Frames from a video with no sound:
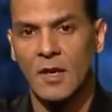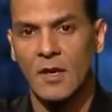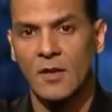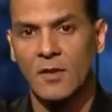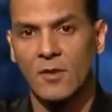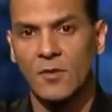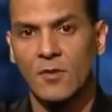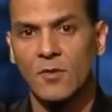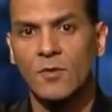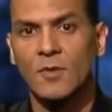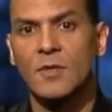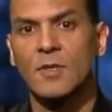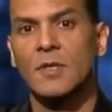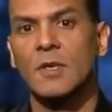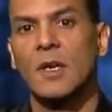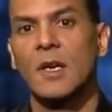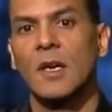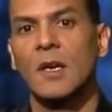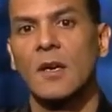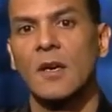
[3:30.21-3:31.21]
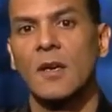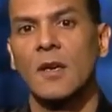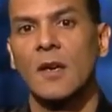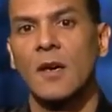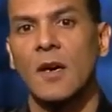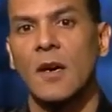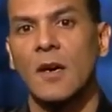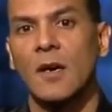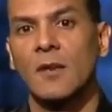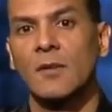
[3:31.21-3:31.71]
use,
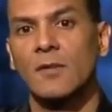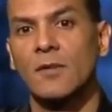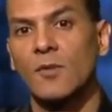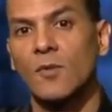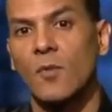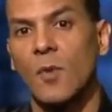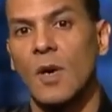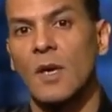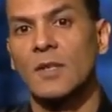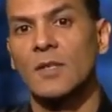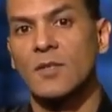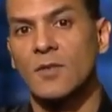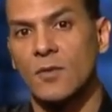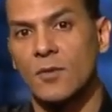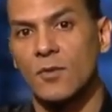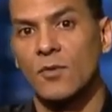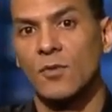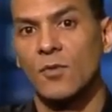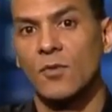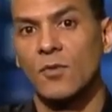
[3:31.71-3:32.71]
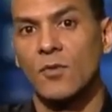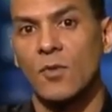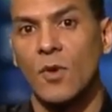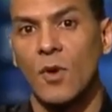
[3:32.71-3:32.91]
you want to